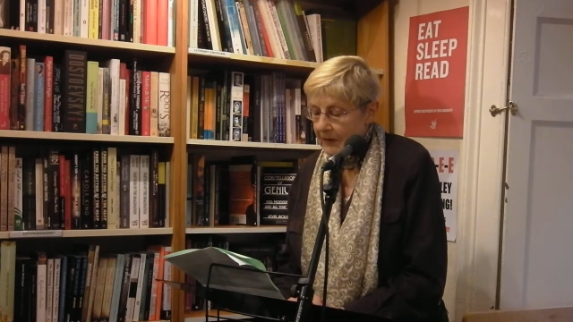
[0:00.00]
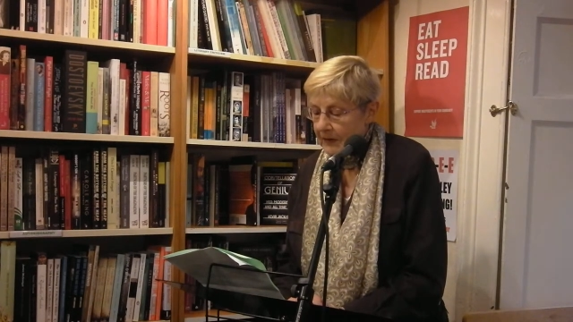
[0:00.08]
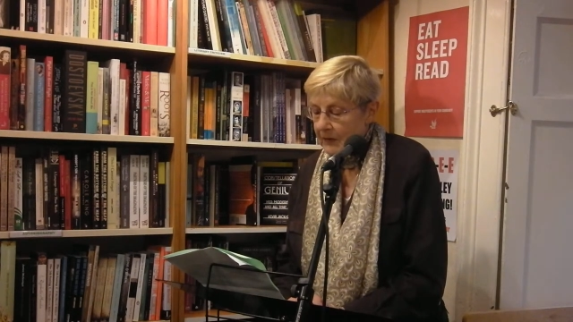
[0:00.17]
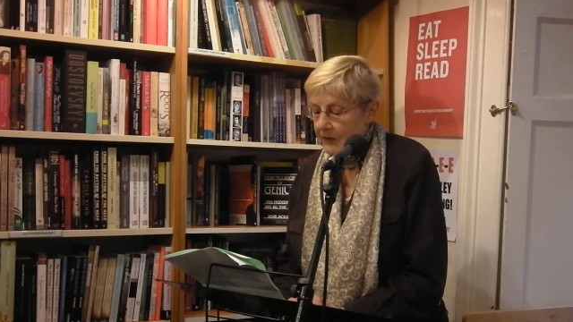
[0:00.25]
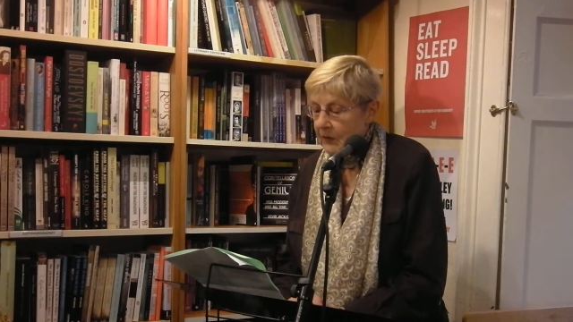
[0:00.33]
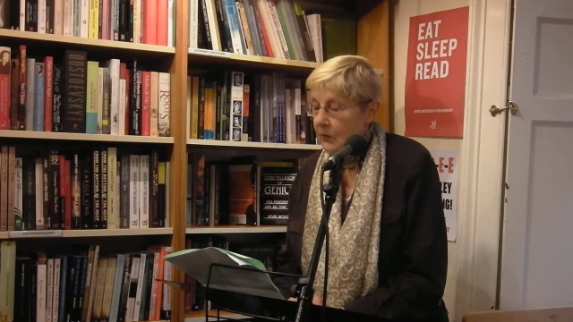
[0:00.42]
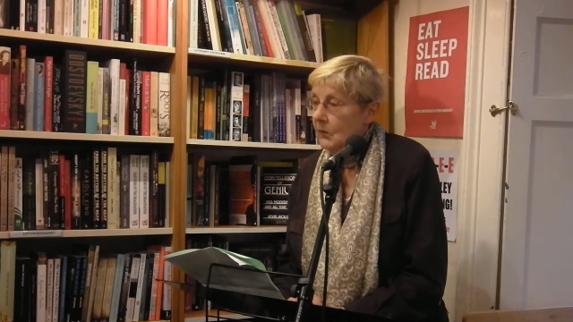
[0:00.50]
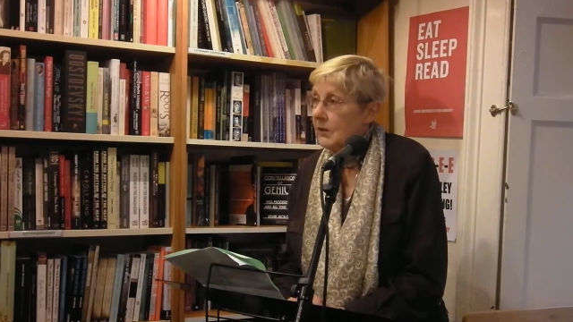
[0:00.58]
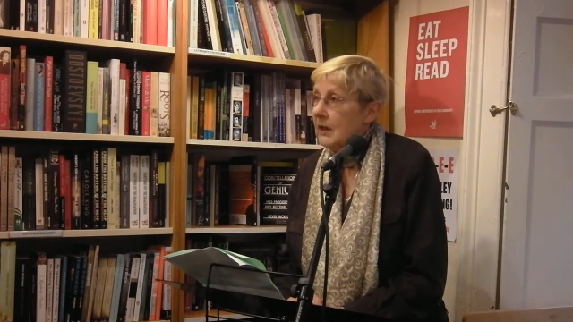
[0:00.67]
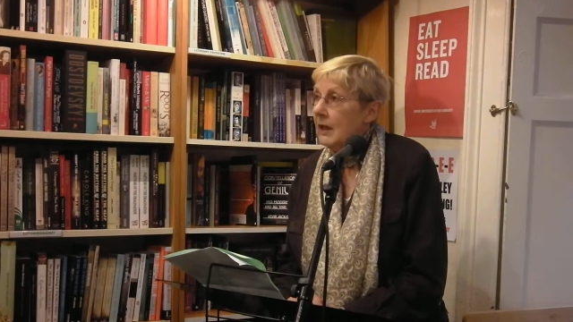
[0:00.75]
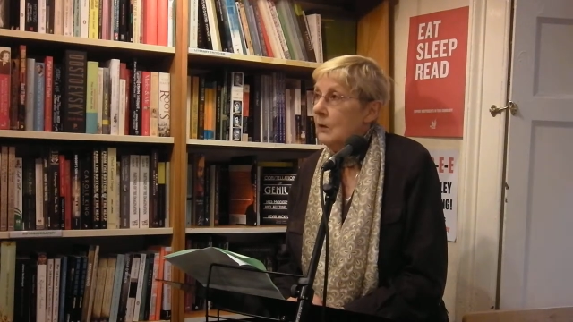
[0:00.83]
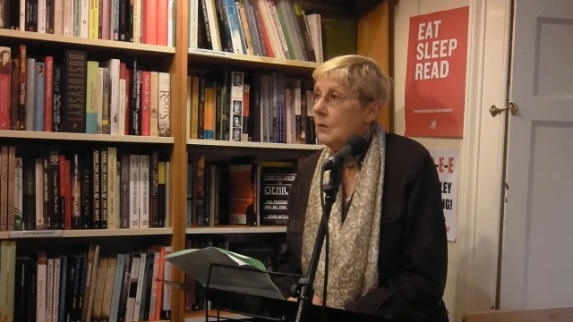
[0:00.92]
he's a
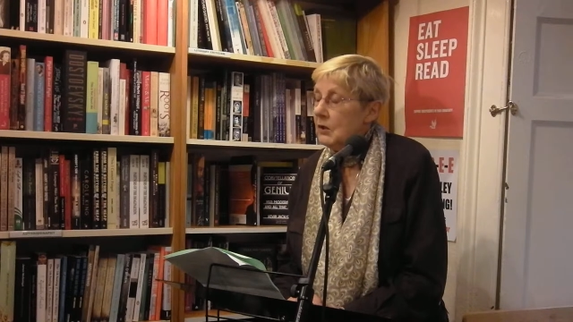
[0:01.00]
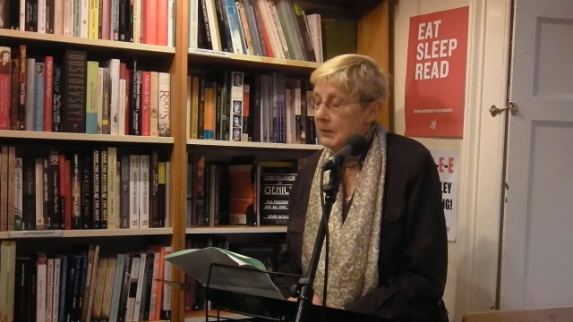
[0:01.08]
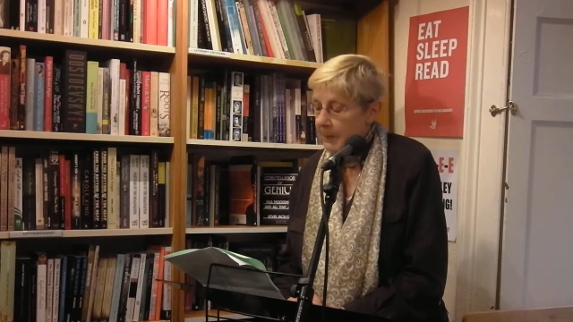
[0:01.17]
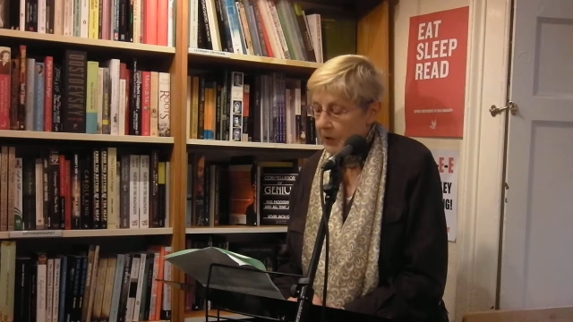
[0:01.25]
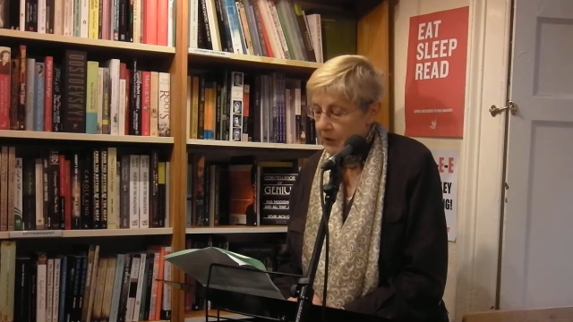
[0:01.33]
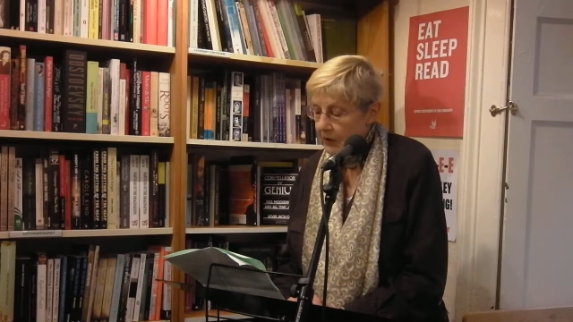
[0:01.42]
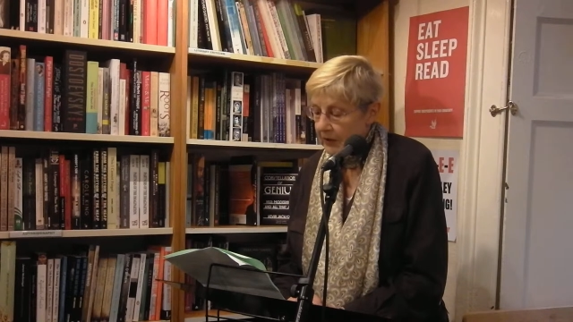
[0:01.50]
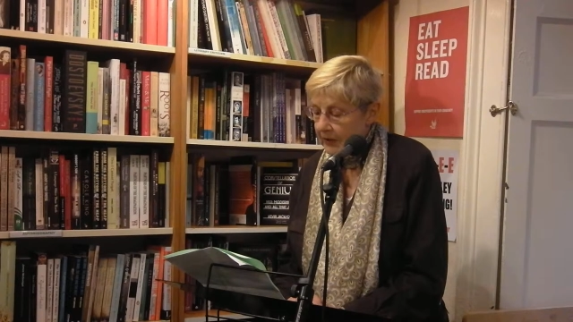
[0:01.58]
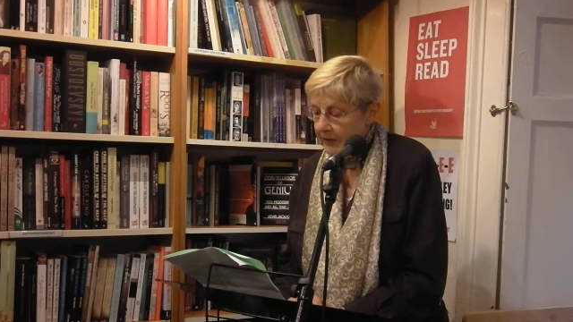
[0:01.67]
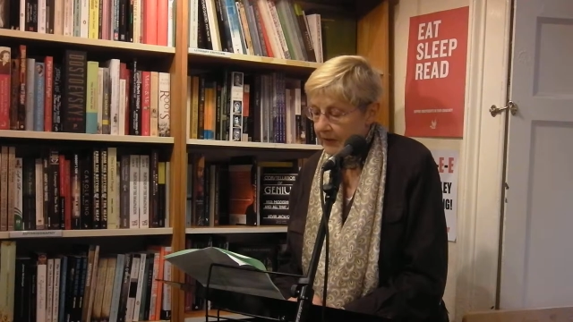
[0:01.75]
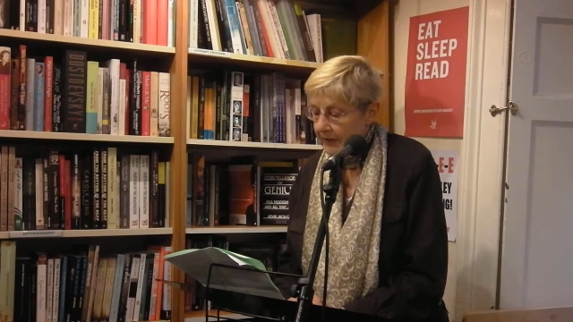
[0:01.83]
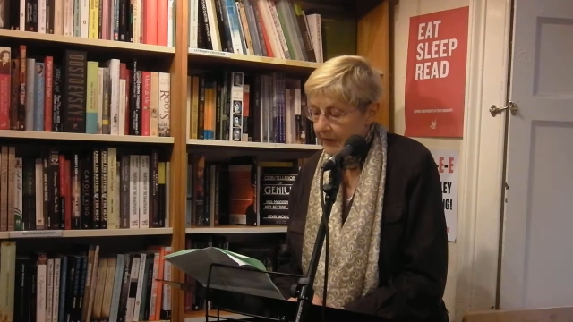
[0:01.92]
Scots language
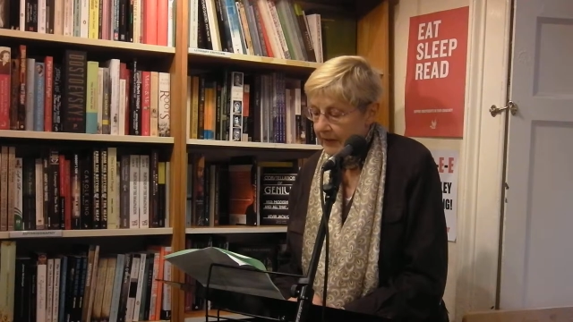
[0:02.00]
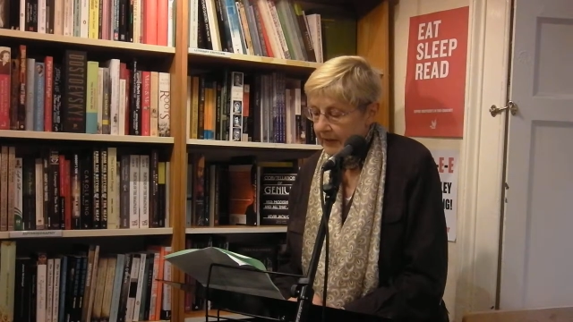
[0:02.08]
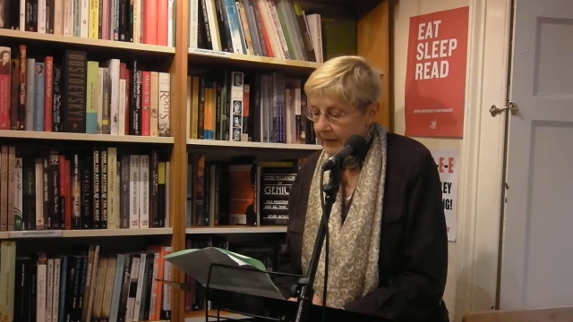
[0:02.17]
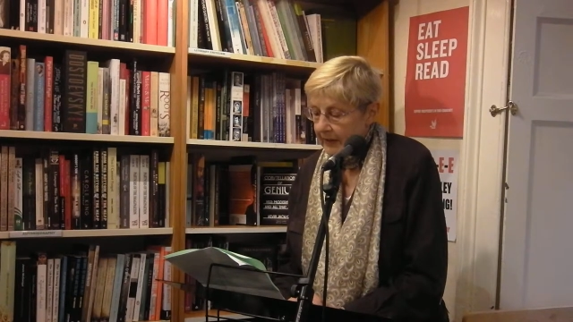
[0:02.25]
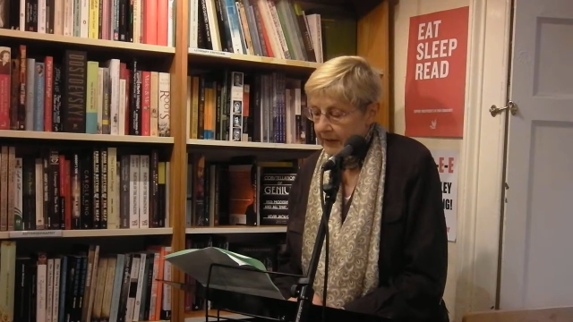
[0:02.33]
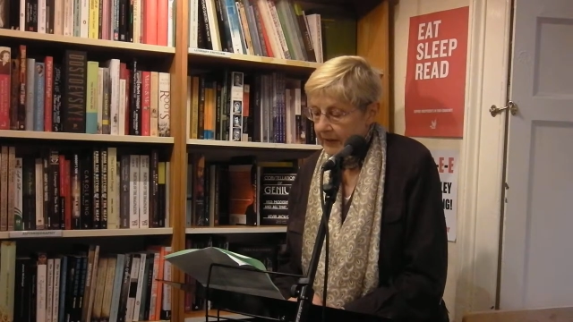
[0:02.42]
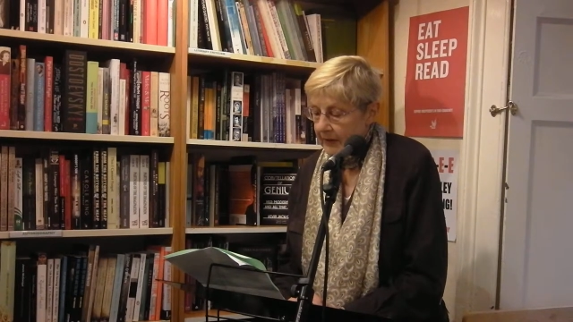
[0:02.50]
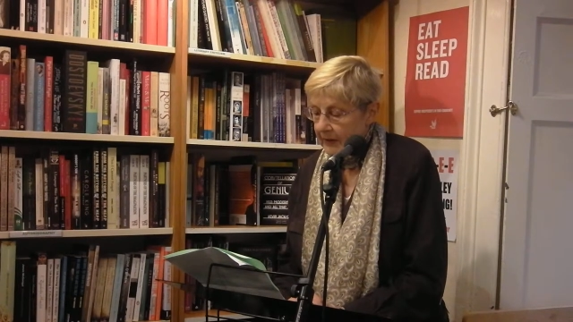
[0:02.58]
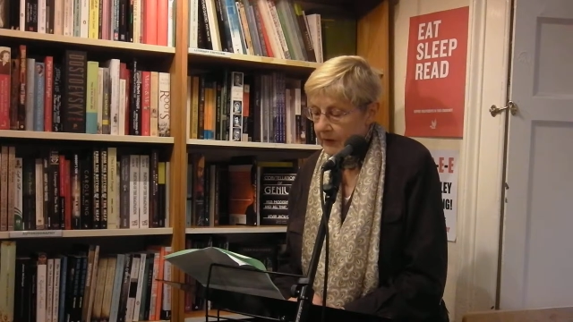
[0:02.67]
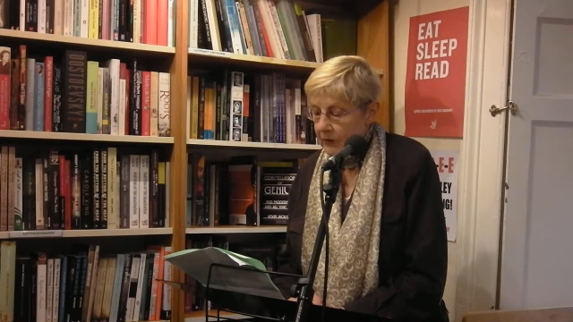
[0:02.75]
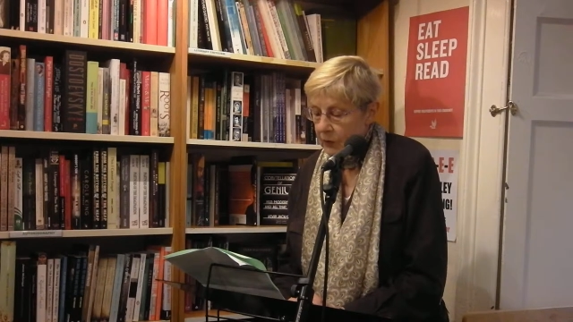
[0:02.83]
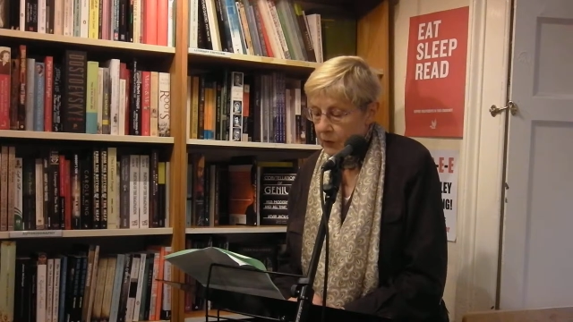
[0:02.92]
specialist, he's
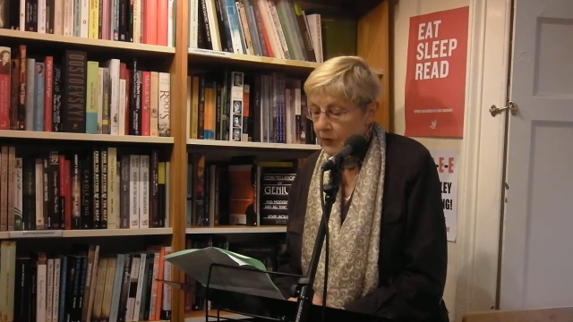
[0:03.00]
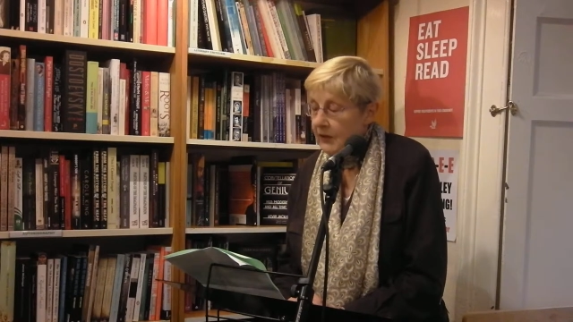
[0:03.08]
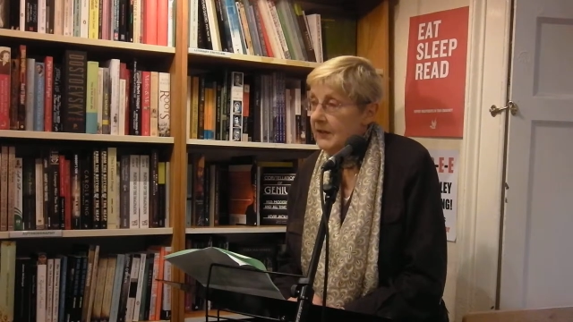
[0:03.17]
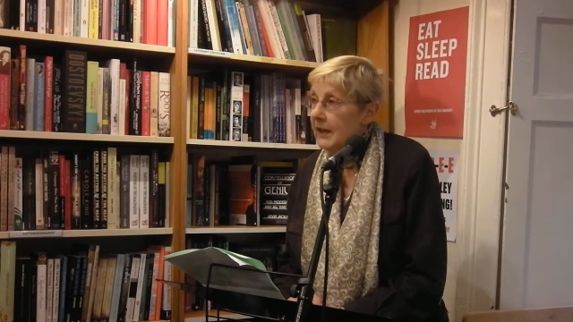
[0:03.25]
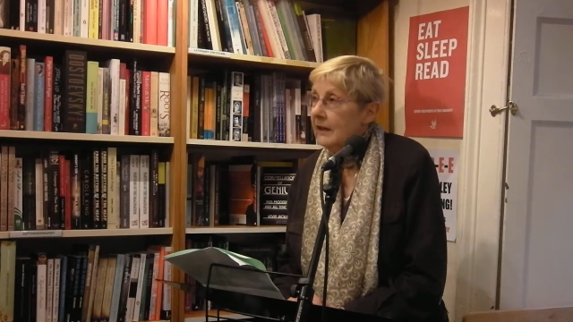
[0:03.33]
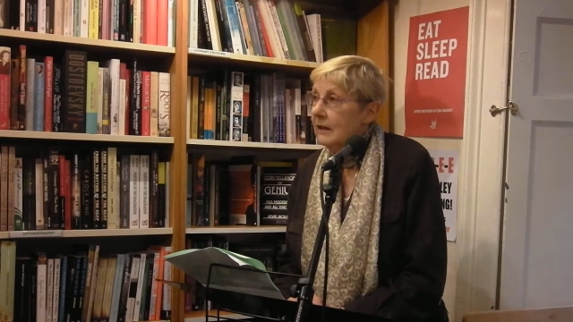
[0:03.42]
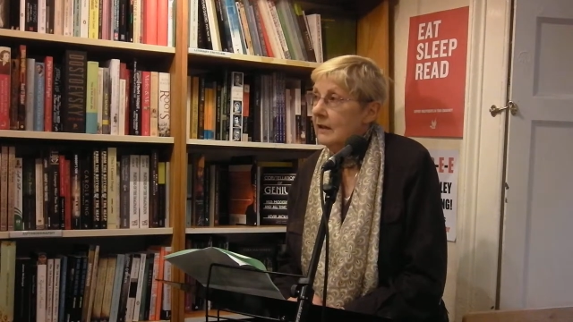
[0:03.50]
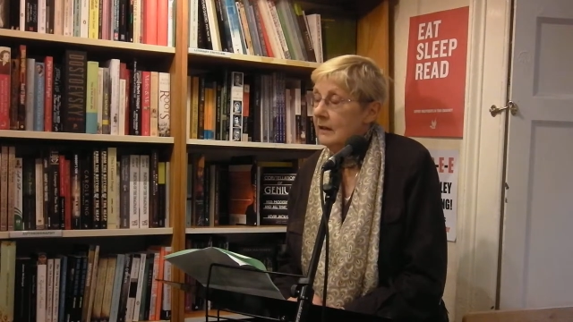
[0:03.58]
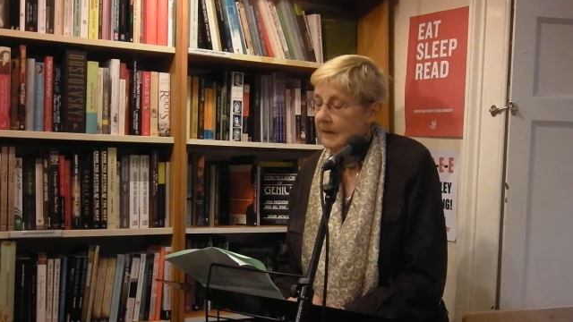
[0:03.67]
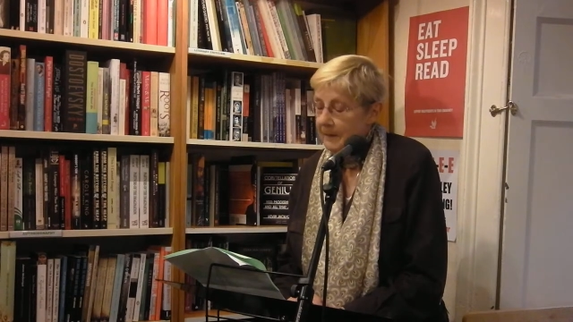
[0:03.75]
a storyteller,